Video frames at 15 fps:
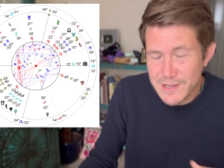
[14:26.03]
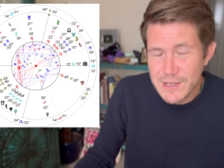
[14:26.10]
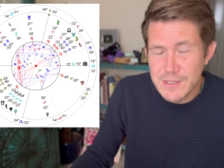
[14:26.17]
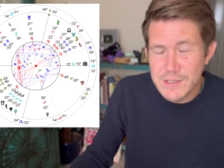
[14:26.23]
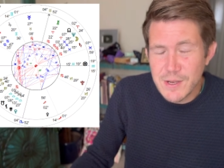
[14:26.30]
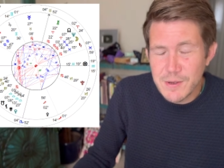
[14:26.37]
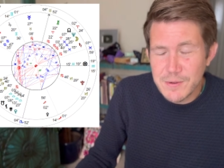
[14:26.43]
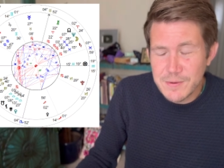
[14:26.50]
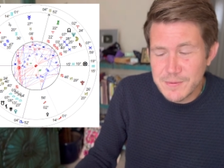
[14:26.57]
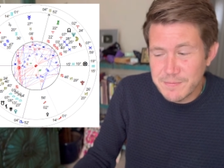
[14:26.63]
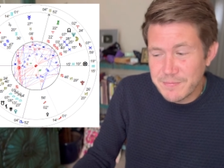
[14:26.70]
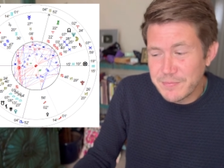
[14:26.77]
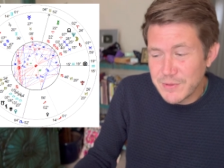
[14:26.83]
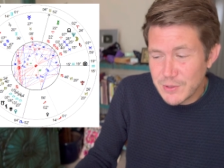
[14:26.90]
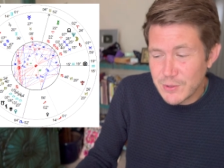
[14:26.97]
So
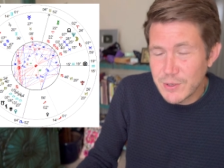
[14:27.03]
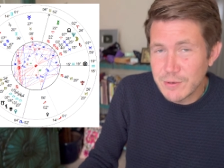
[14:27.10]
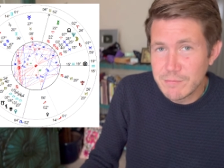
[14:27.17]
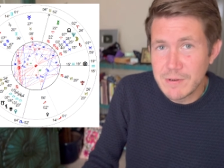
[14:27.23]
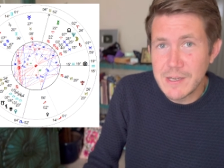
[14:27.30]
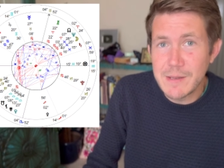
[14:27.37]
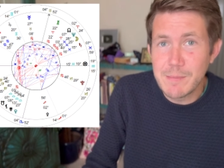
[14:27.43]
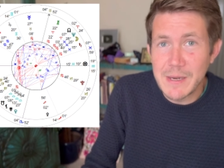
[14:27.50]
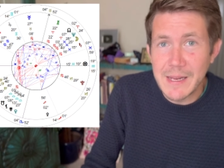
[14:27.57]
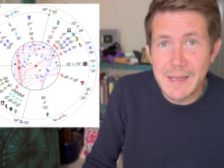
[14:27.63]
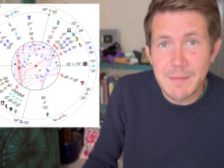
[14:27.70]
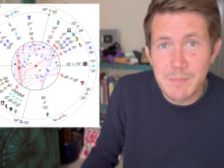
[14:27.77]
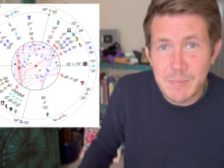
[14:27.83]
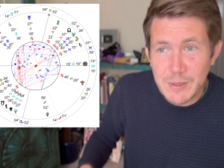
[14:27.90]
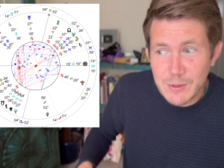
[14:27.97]
you could really
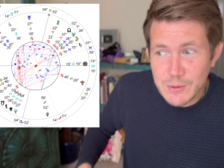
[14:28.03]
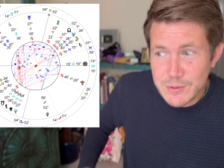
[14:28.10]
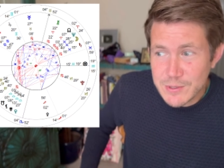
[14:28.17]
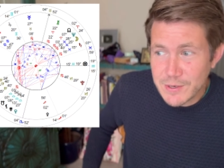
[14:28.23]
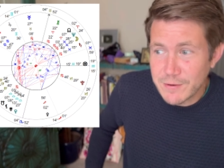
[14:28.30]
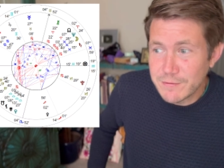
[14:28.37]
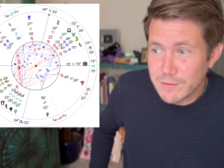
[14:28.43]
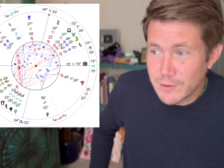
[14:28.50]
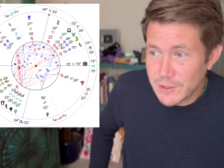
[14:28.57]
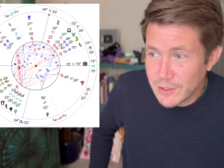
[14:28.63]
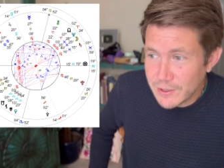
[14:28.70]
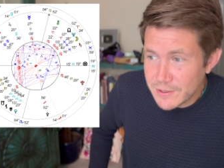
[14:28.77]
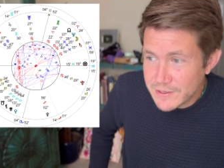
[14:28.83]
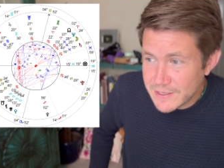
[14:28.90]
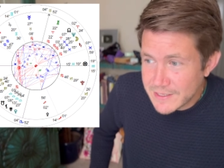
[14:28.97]
blame Pluto for a
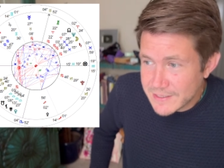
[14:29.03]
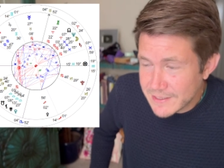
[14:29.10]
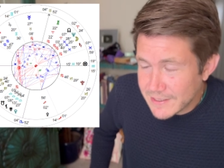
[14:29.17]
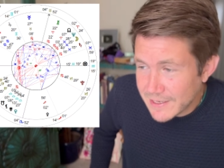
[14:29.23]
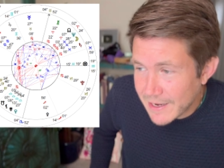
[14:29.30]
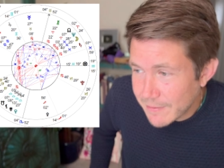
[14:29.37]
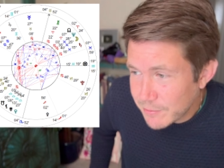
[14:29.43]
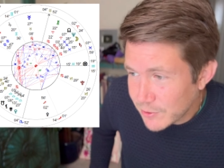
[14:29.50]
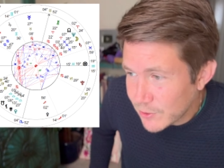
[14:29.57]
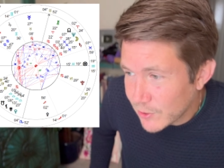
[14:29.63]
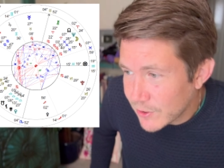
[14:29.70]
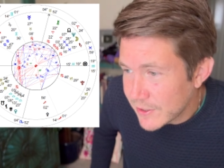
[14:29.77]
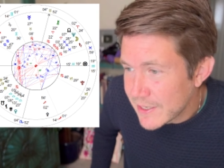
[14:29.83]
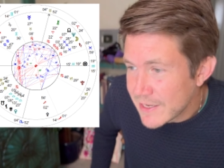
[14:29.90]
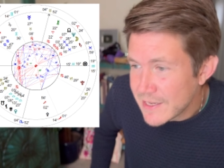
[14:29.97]
lot of this in
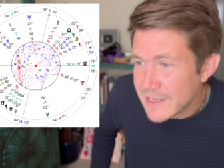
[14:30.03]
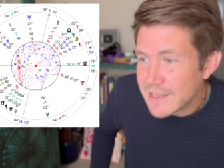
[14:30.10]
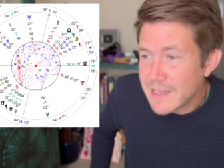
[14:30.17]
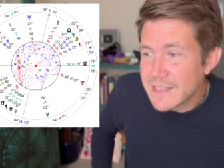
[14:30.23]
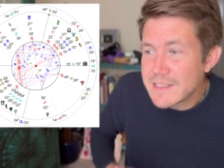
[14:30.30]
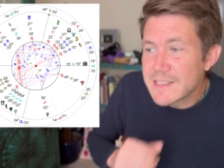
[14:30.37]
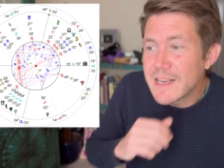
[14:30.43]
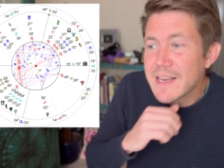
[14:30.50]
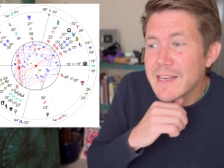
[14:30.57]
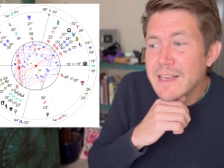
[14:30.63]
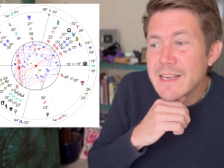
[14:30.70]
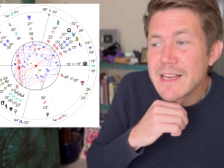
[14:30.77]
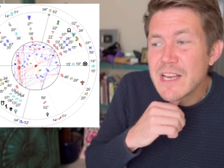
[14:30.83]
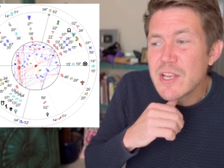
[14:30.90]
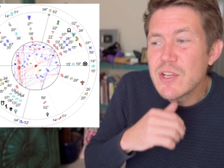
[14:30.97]
Capricorn that's saying
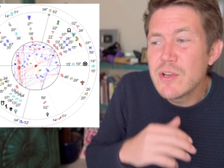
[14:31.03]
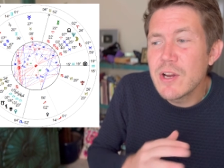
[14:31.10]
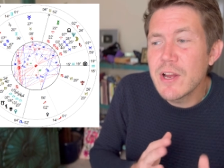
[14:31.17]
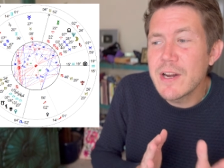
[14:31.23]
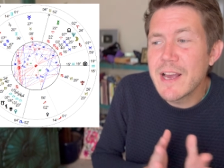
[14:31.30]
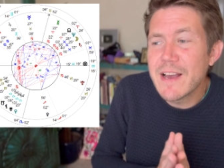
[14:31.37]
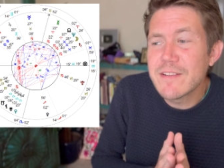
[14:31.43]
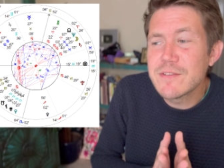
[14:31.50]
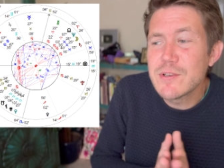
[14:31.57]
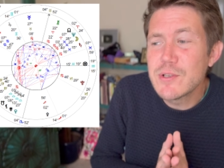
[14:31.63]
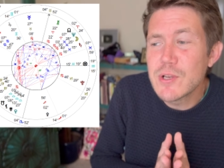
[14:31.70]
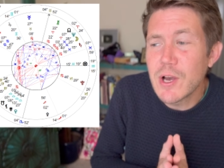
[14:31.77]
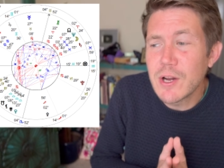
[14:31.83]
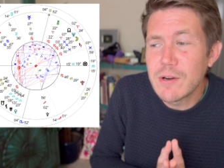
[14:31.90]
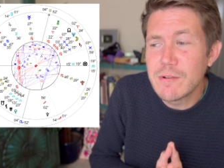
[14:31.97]
you don't have to
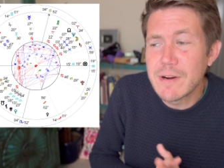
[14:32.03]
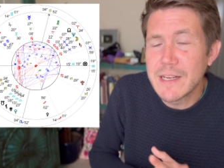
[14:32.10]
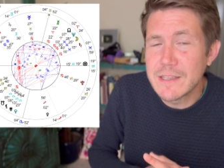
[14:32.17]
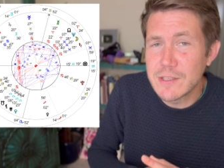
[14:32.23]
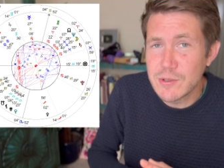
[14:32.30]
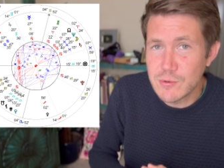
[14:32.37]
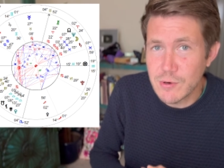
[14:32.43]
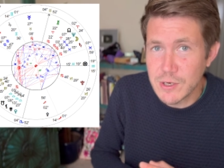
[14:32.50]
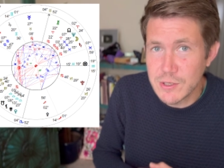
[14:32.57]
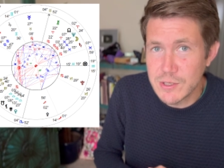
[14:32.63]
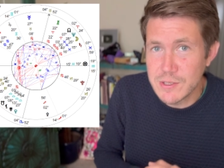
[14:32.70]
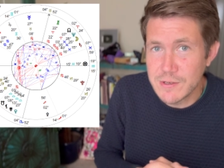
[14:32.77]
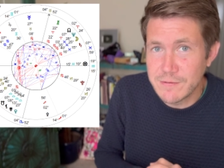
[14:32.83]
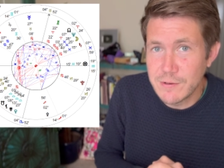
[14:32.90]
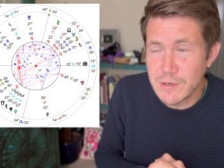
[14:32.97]
tolerate the
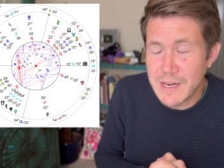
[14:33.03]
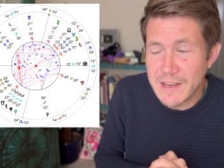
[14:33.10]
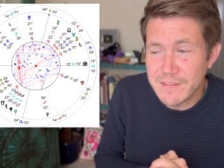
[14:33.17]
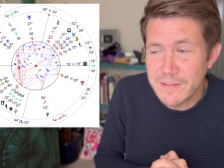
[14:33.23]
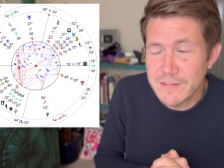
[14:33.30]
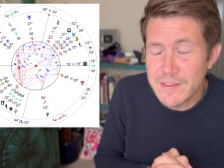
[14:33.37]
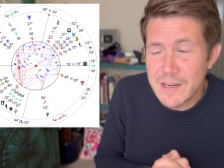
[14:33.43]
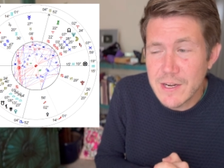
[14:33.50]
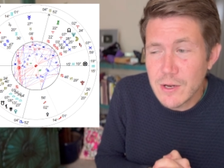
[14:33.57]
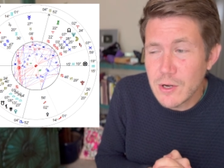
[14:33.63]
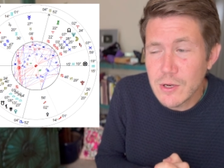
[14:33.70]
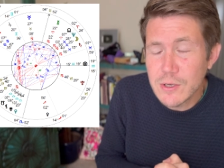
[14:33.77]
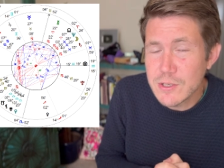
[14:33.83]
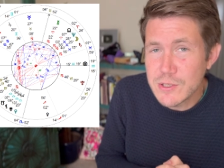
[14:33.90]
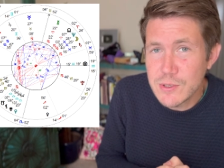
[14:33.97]
structures of your life. If they no
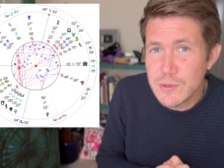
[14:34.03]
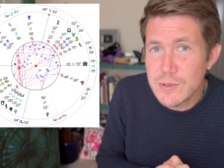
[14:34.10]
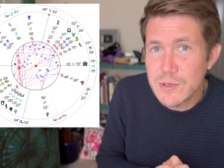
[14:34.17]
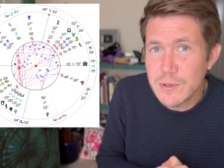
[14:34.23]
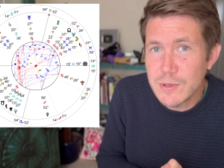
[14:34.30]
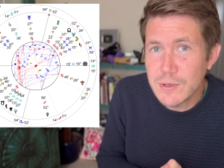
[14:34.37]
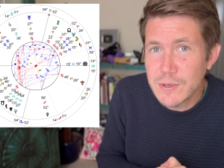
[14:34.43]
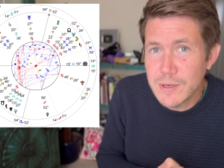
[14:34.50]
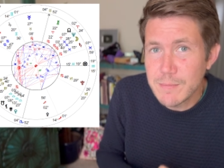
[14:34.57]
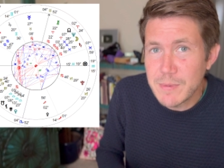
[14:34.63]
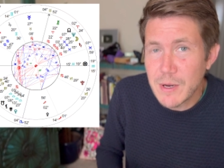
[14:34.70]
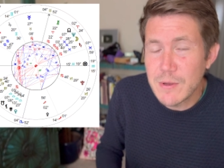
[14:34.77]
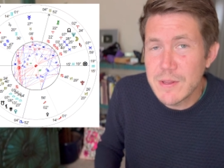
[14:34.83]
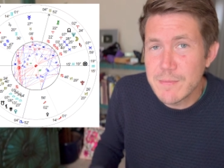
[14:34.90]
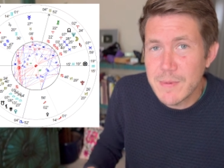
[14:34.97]
longer suit you, you can
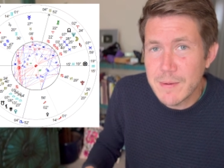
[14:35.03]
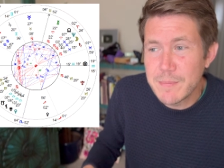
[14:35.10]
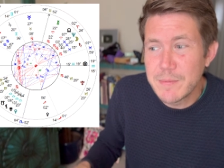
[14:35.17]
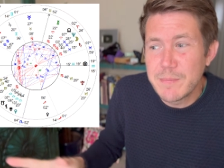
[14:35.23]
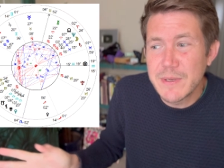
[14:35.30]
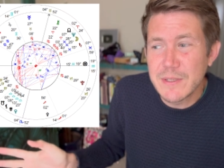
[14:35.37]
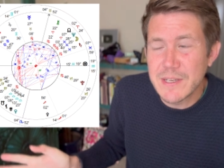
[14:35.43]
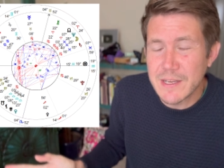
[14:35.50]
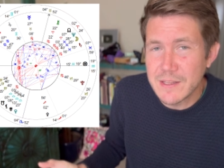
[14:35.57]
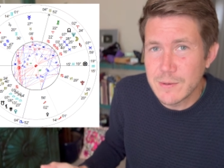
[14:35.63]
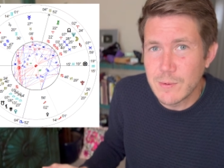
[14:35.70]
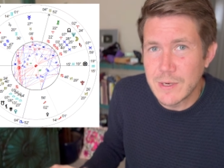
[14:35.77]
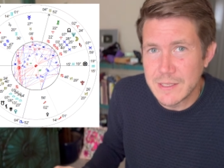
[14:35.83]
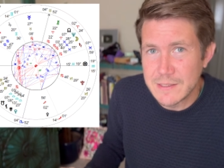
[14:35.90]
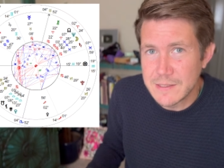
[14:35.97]
blow them up and build other
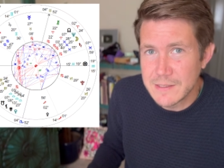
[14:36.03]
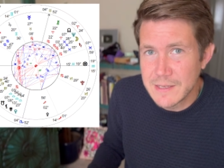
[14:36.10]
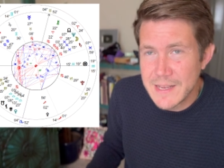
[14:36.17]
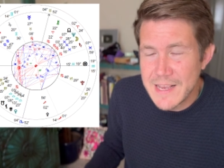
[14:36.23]
ones.